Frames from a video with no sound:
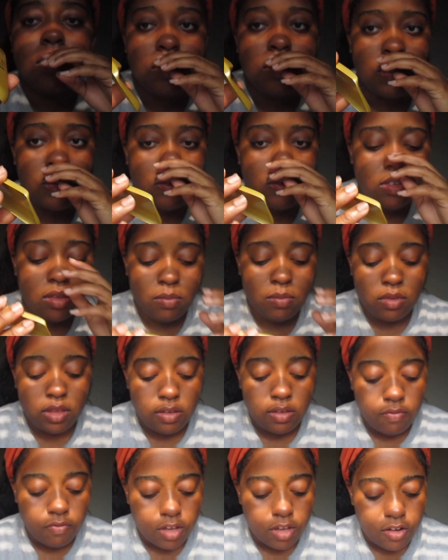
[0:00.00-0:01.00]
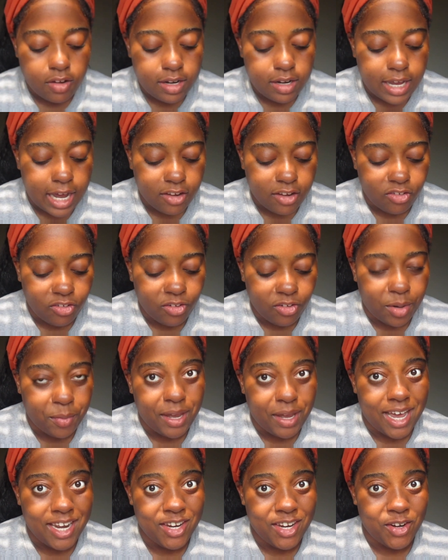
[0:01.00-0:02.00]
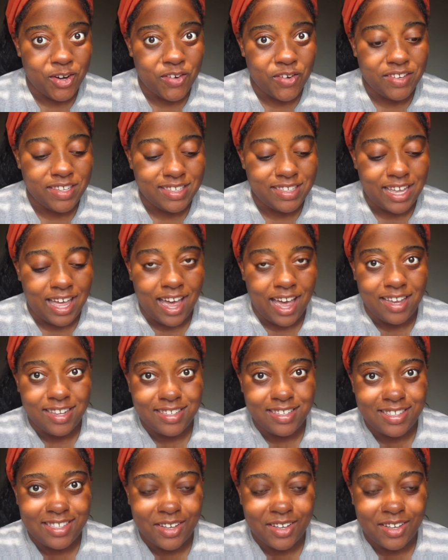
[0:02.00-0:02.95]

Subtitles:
So just something very natural. I'm kind of nervous, guys.